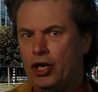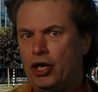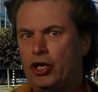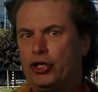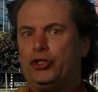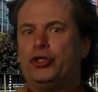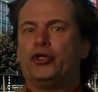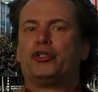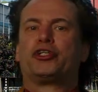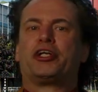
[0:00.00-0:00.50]

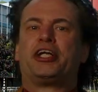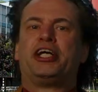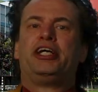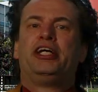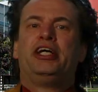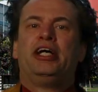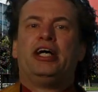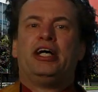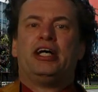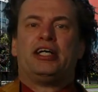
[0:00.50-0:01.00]

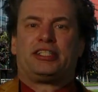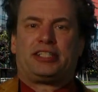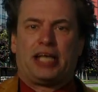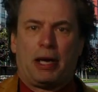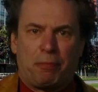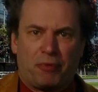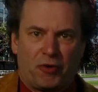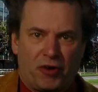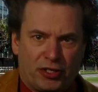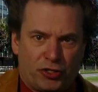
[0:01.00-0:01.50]
Usually,
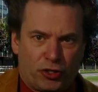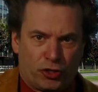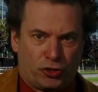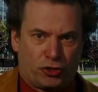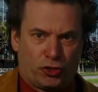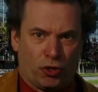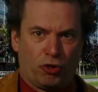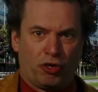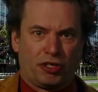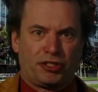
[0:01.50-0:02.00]
separate
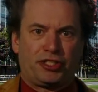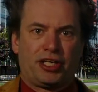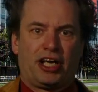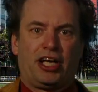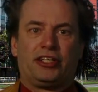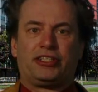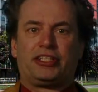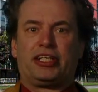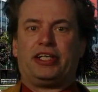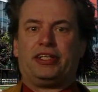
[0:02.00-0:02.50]
solar
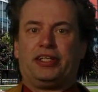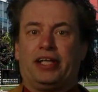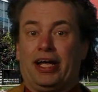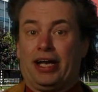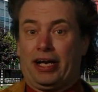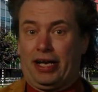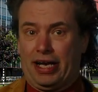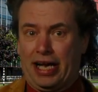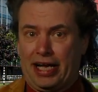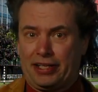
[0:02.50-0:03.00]
cells in
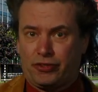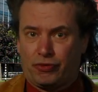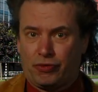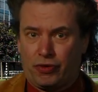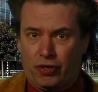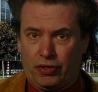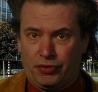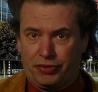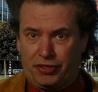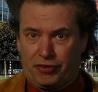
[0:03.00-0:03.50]

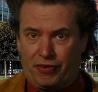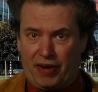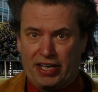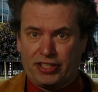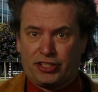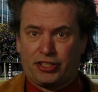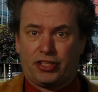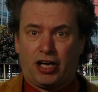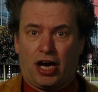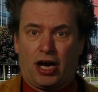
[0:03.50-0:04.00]
lateral
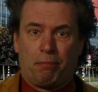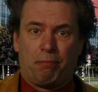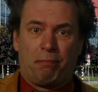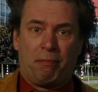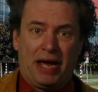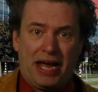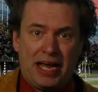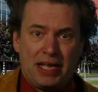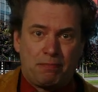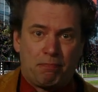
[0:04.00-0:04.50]
direction are
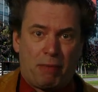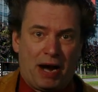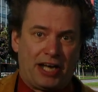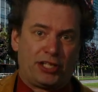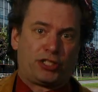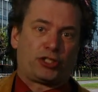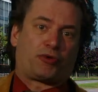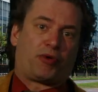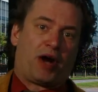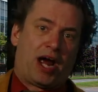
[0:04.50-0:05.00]
made by
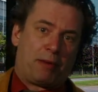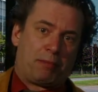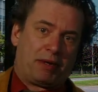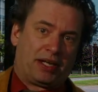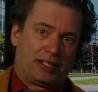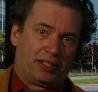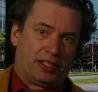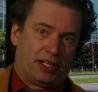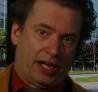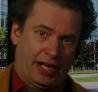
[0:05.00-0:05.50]

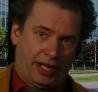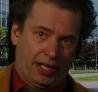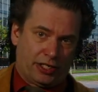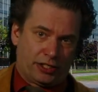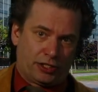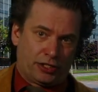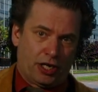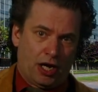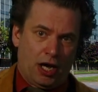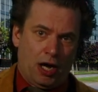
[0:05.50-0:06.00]
scribing the
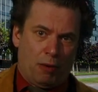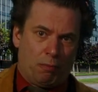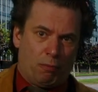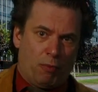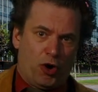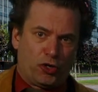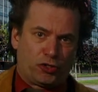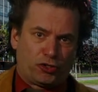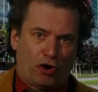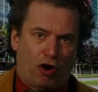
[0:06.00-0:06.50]
layers,
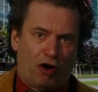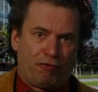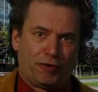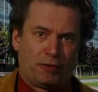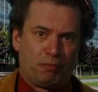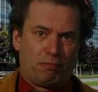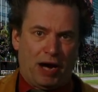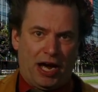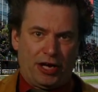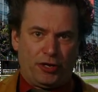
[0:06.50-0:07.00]
most
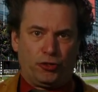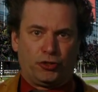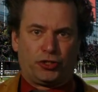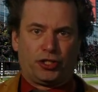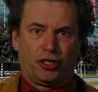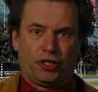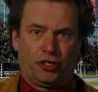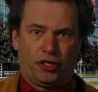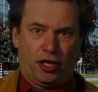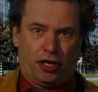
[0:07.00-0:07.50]
often by
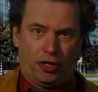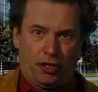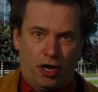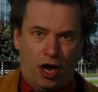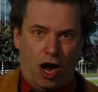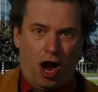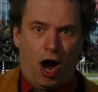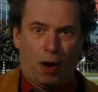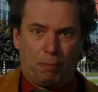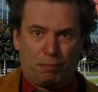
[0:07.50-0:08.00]
using an
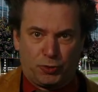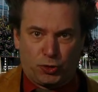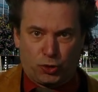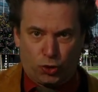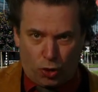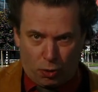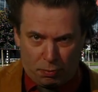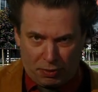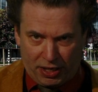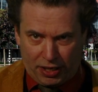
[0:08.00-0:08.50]

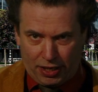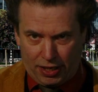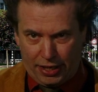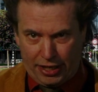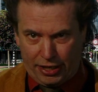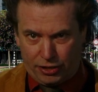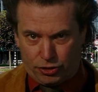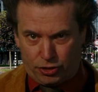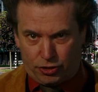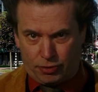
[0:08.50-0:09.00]
absorbing
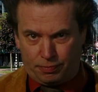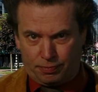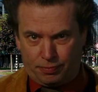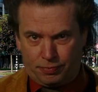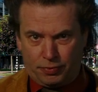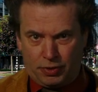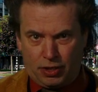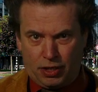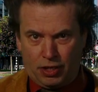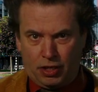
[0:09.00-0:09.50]
laser.
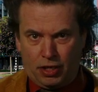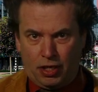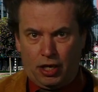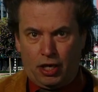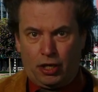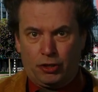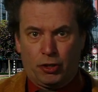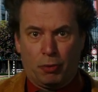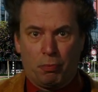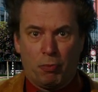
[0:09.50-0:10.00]

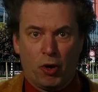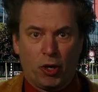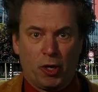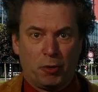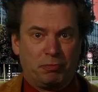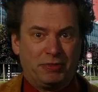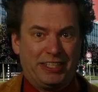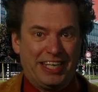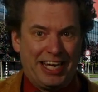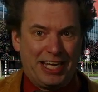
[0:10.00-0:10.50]
The
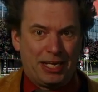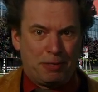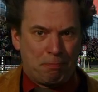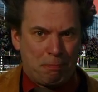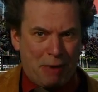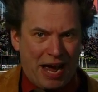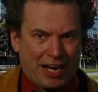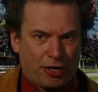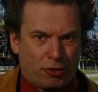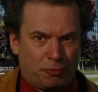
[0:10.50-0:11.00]
molybdenum
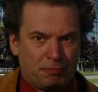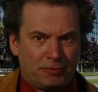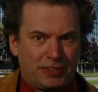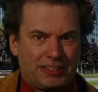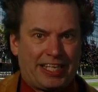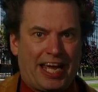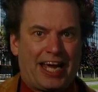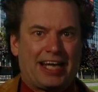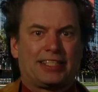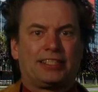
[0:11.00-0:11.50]
back
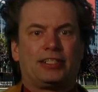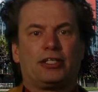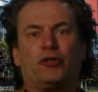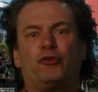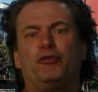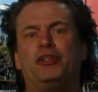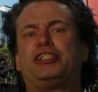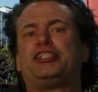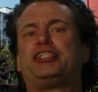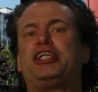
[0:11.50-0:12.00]
contact
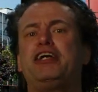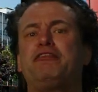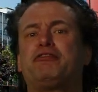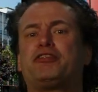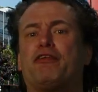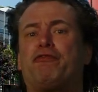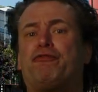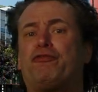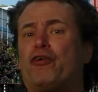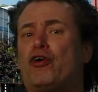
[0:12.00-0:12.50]
receives
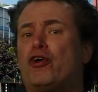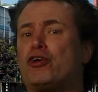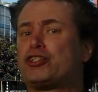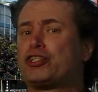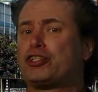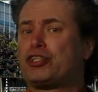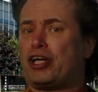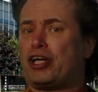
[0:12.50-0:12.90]
the first